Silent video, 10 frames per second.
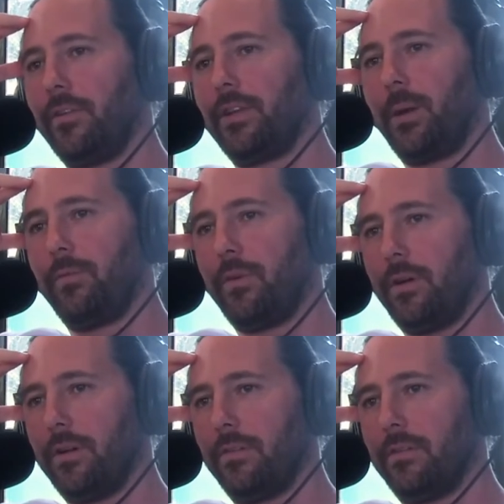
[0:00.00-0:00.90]
other type of
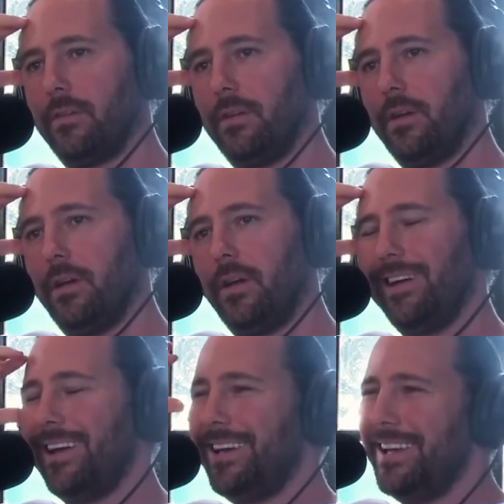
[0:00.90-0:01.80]
artists. Yep.
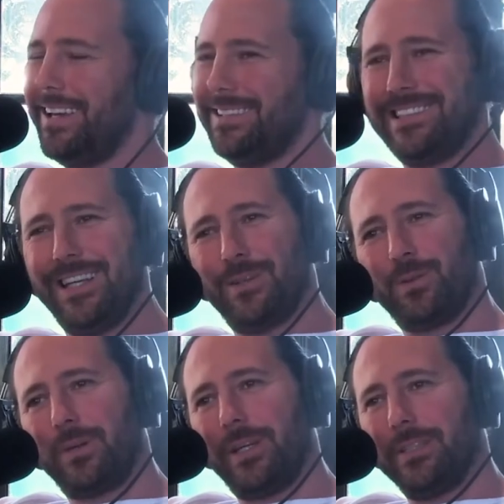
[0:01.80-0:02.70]
Yeah, isn't that
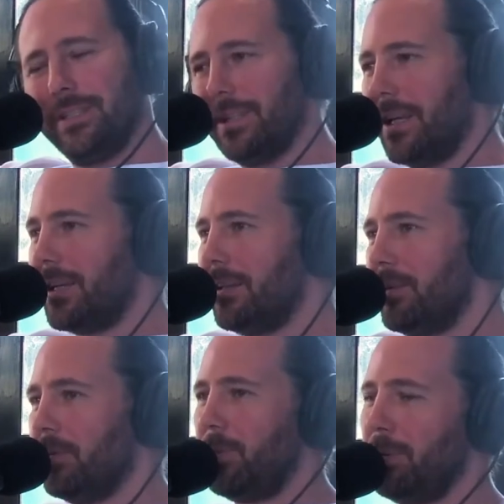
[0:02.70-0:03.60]
crazy? Like
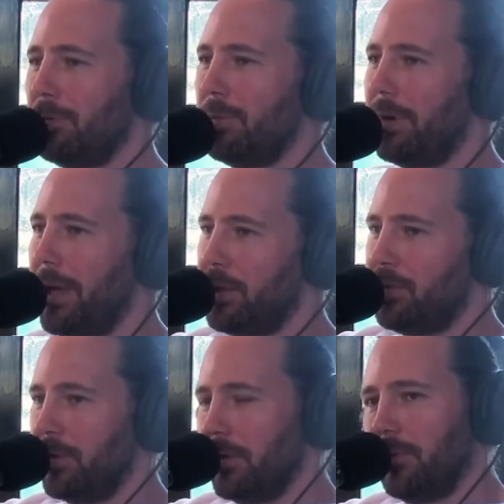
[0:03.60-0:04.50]
you know, people from
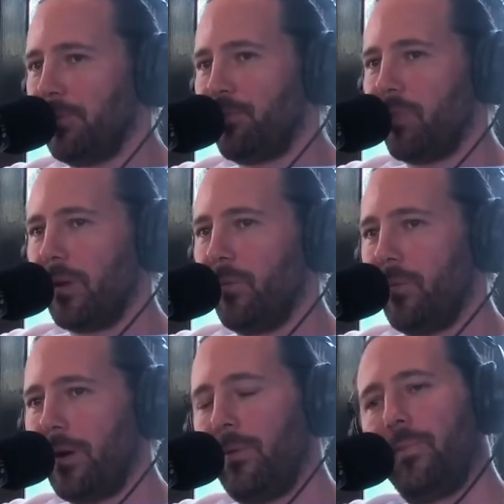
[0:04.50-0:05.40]
Nashville.
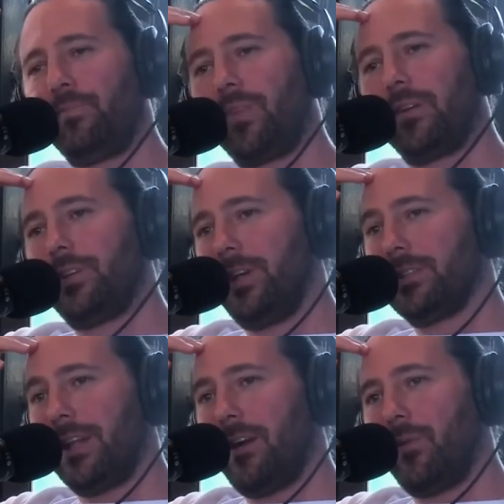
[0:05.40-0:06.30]
Uh,
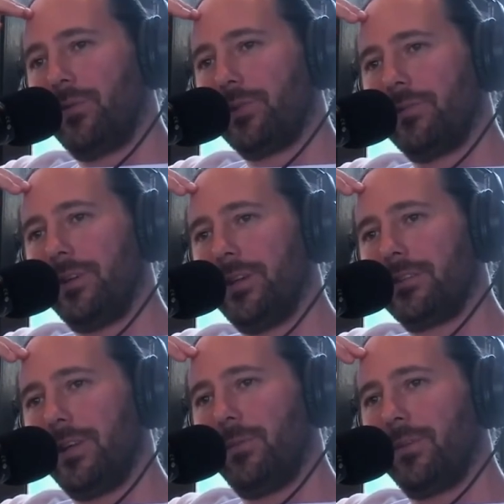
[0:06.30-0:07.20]
Chase Lauer was over here
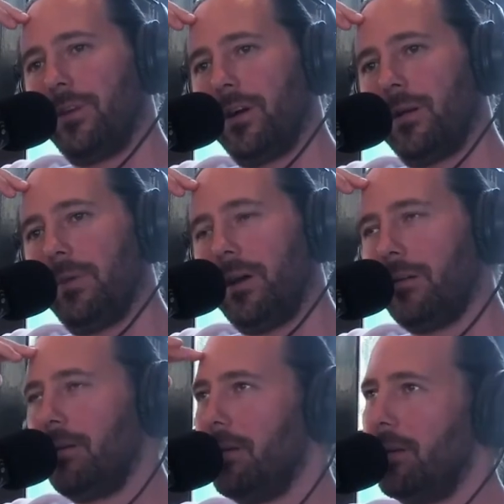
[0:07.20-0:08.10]
yesterday, and we're talking
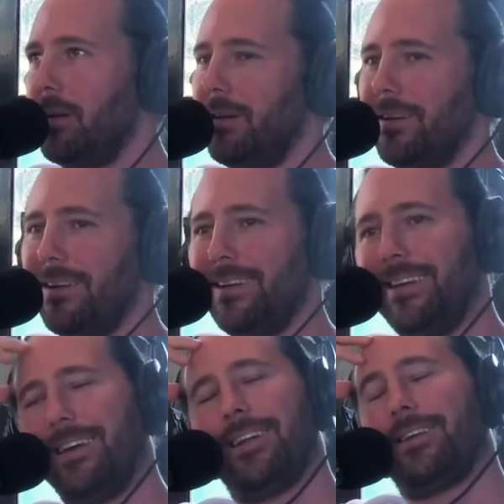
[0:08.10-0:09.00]
about. I love
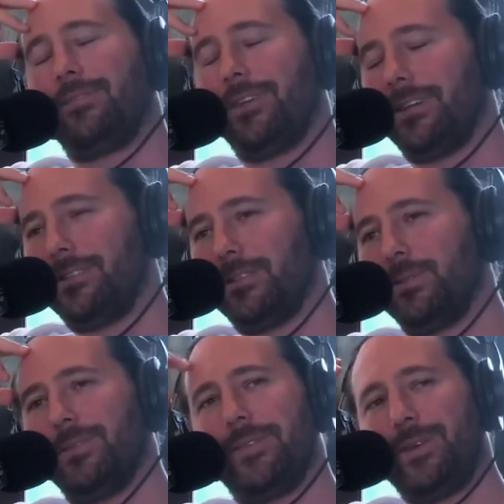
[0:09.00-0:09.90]
Chase. Yeah, I love Chase
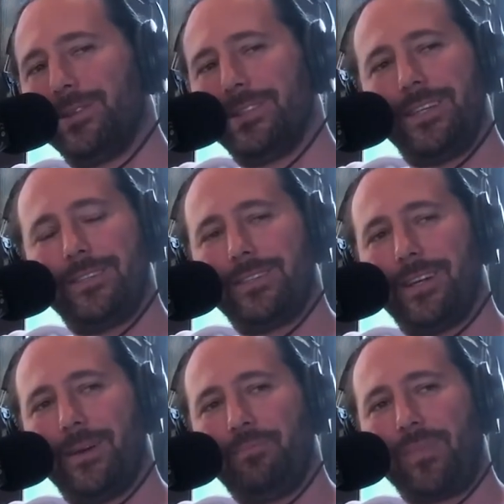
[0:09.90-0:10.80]
too. He was he's
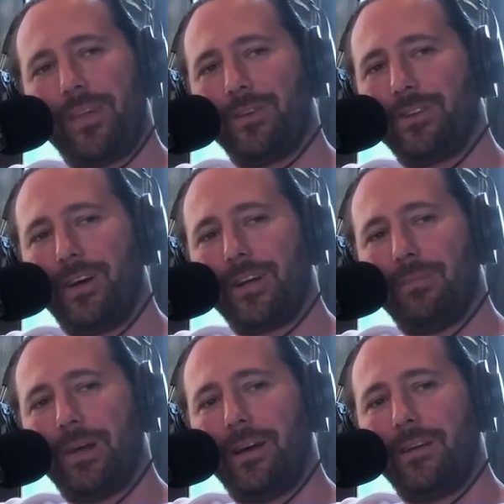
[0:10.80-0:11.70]
uh, you know talking
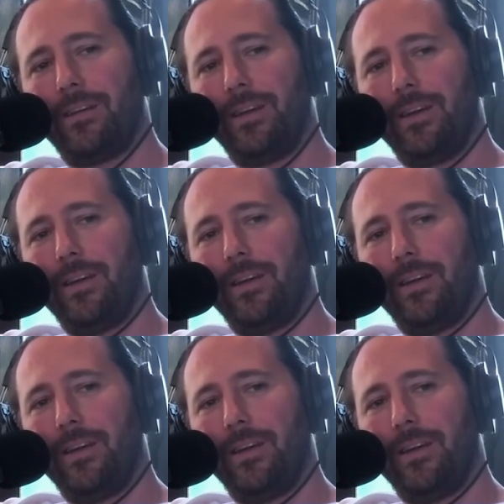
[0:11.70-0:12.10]
about